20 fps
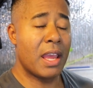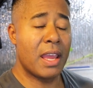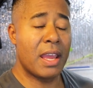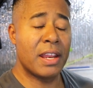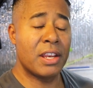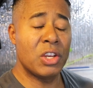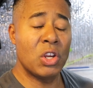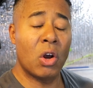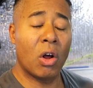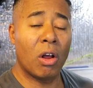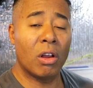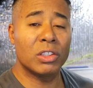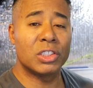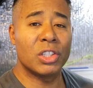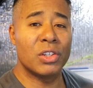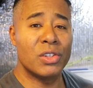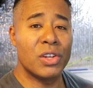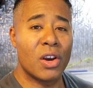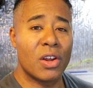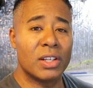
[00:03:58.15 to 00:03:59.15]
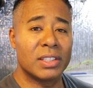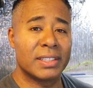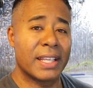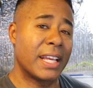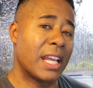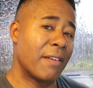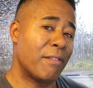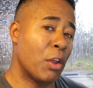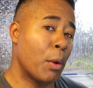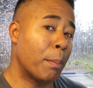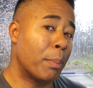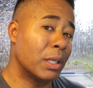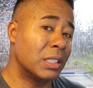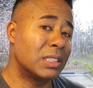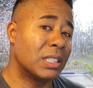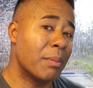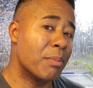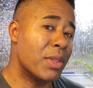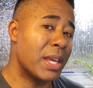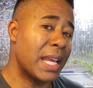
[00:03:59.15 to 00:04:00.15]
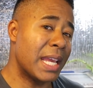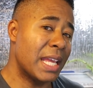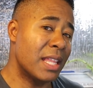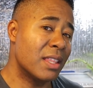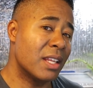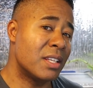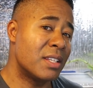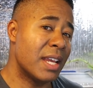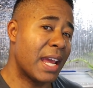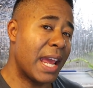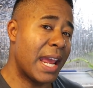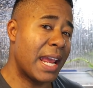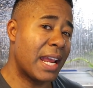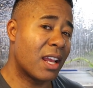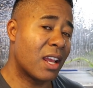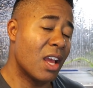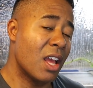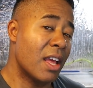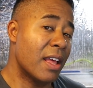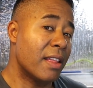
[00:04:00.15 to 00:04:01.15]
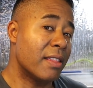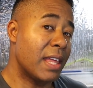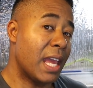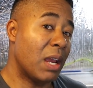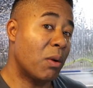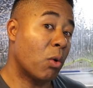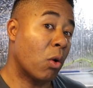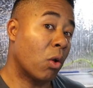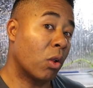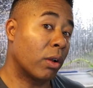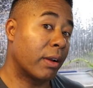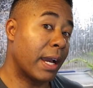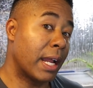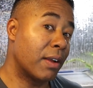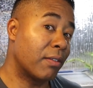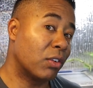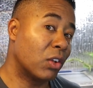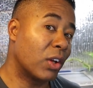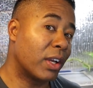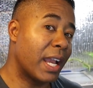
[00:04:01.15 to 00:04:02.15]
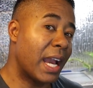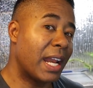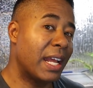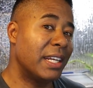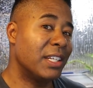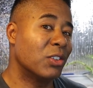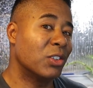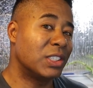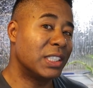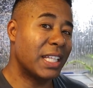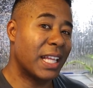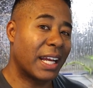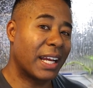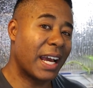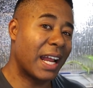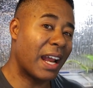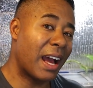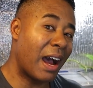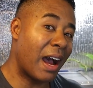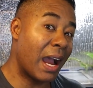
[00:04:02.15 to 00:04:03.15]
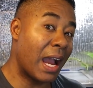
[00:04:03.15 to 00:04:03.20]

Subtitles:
And you'll also notice, like, if you put something in the tank, they will kind of look at it. You'll see that kind of